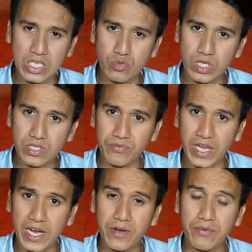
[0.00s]
rituals we
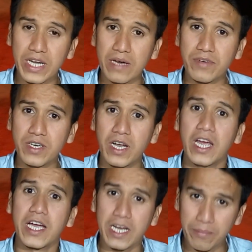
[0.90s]
had, whatever
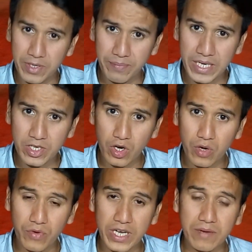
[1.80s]
commitment
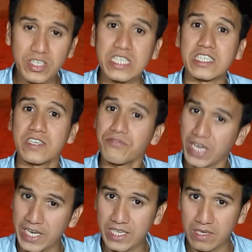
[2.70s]
or whatever system we
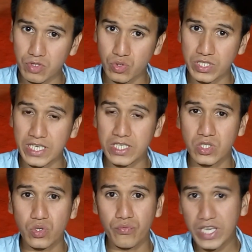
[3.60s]
had in our society,
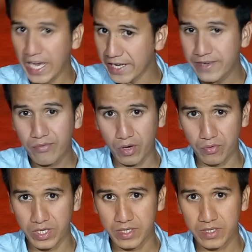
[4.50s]
so we carried
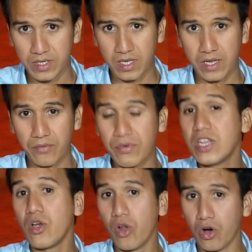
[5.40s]
forward with
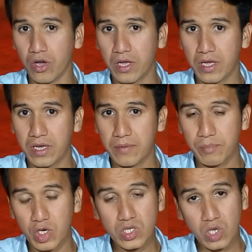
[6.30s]
law,
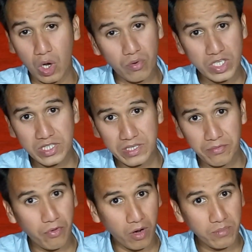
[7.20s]
because law was
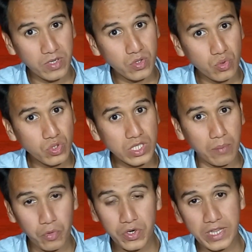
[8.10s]
formed to
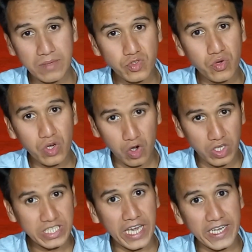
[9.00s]
support them, so law
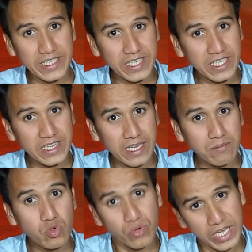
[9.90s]
is guaranteeing
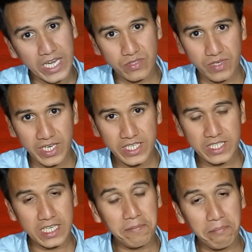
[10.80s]
them today as well, right?
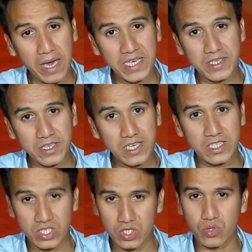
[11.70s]
Same marital
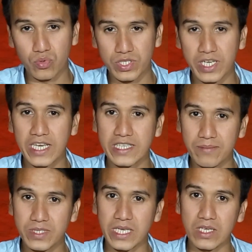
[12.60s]
institution as
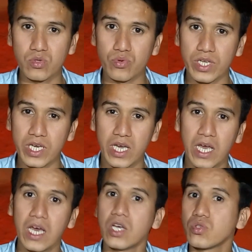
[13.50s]
I'm saying today,
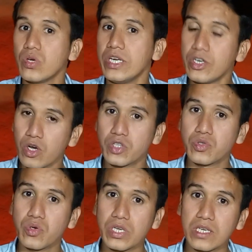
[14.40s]
so it
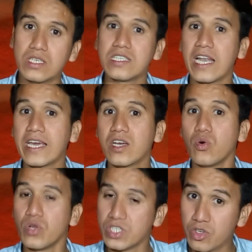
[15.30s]
also is like
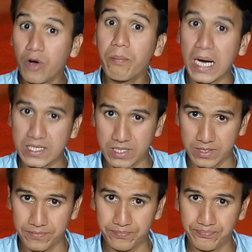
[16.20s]
origin of past.
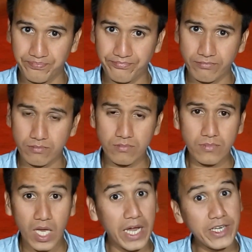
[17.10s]

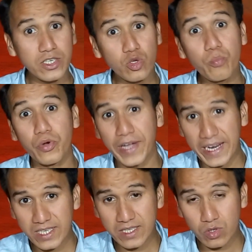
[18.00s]
And to
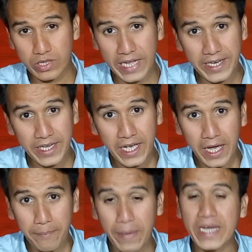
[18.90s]
protect that
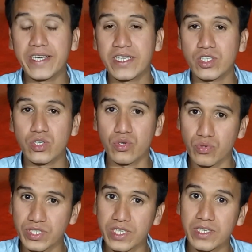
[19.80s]
merit
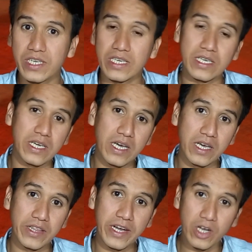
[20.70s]
institution,
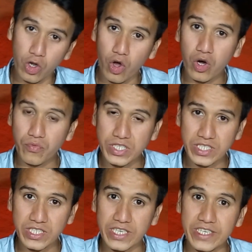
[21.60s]
that law which
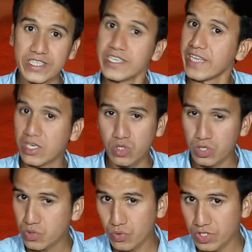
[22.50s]
is created, that's
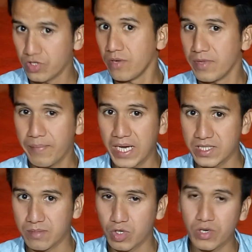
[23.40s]
also origin of the
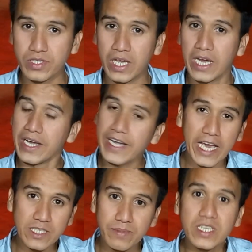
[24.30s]
past, because it
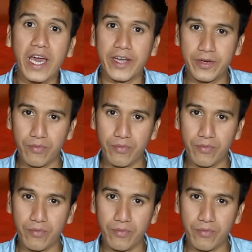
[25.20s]
has been carried